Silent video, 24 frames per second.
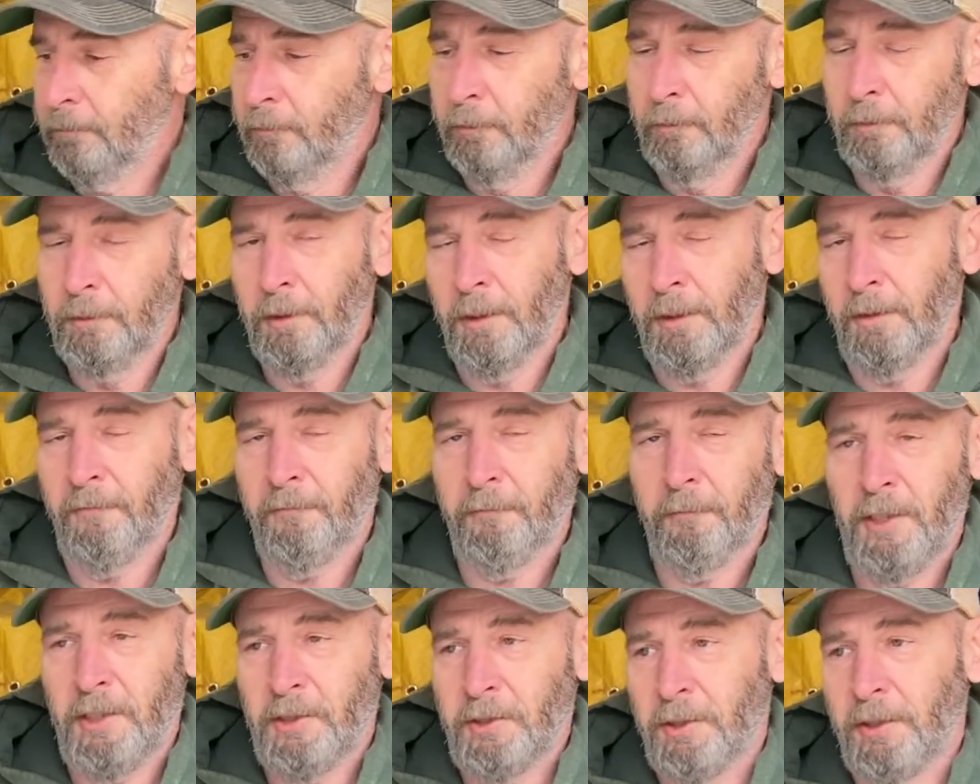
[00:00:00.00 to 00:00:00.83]
doing a
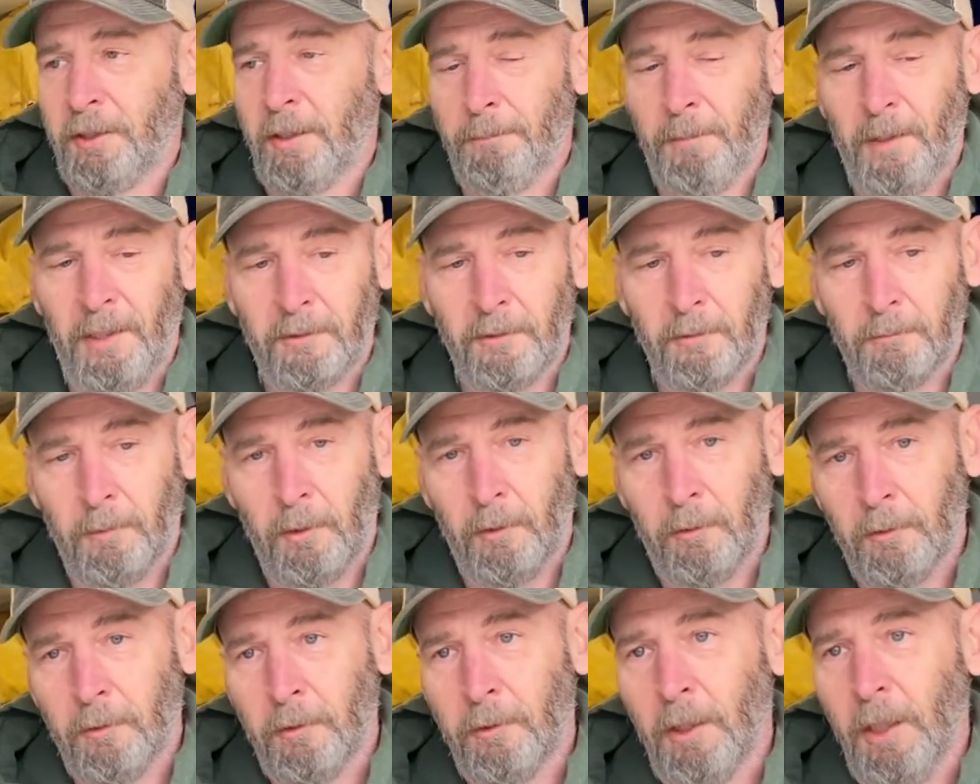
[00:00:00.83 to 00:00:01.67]
freshen up on your
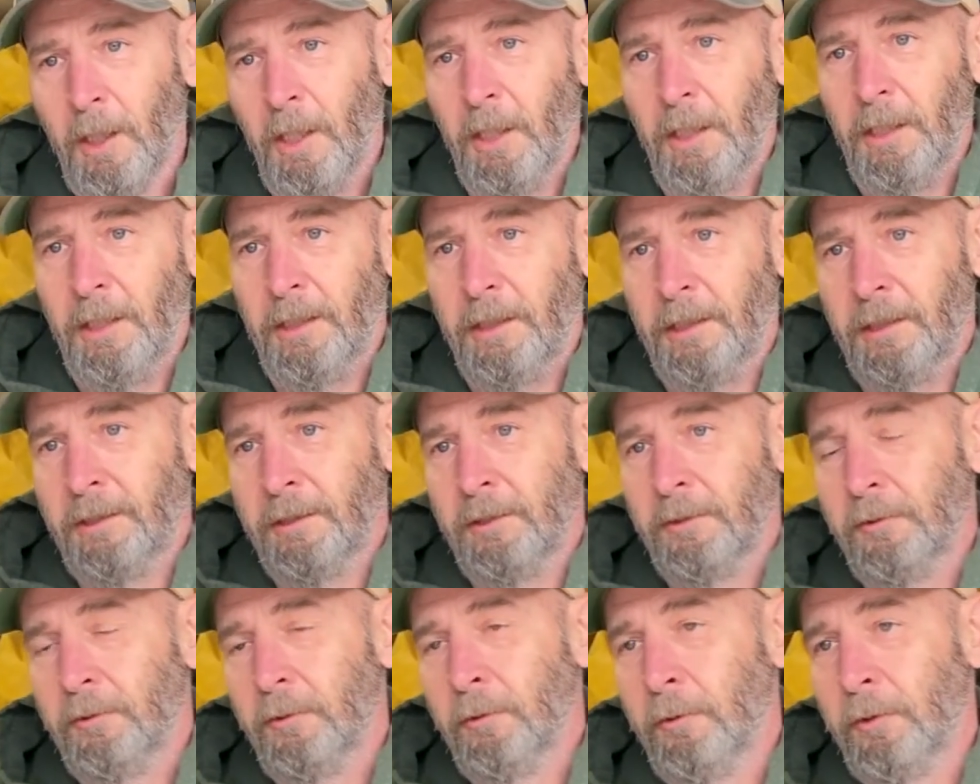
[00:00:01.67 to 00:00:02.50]
motor
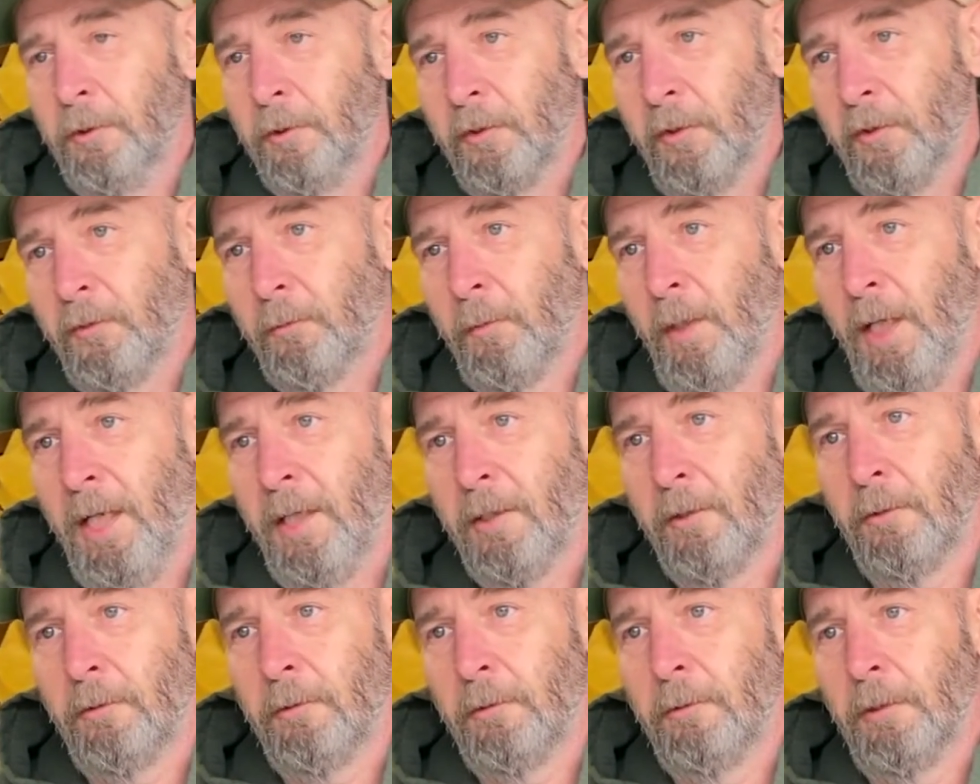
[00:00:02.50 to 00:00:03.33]
is do your
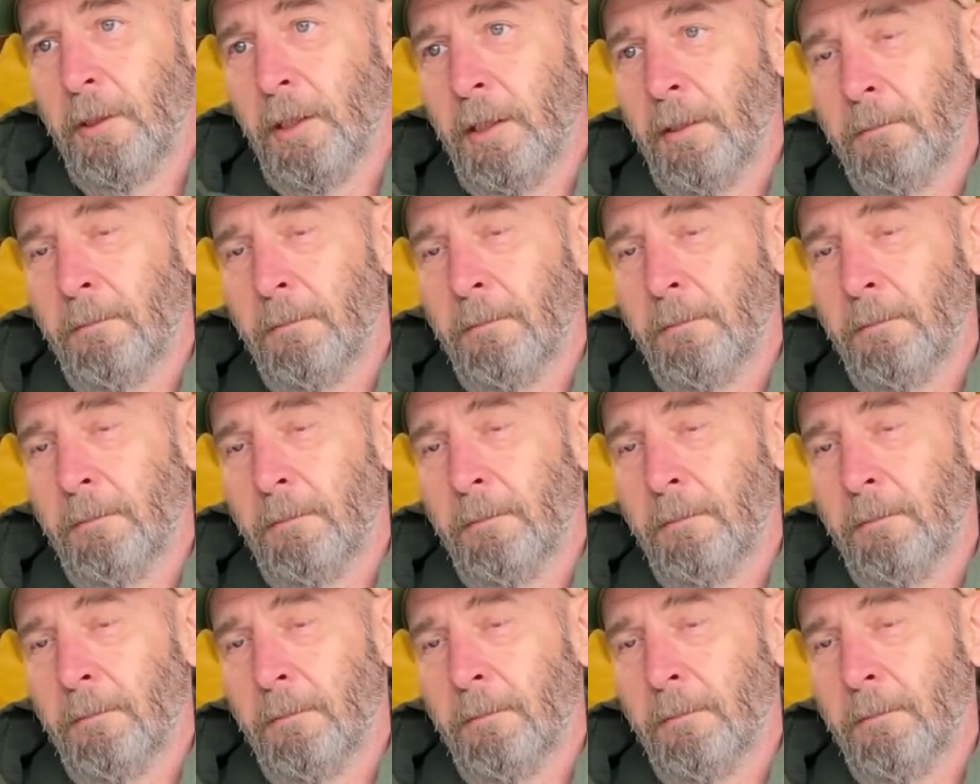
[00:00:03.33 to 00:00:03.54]
throttle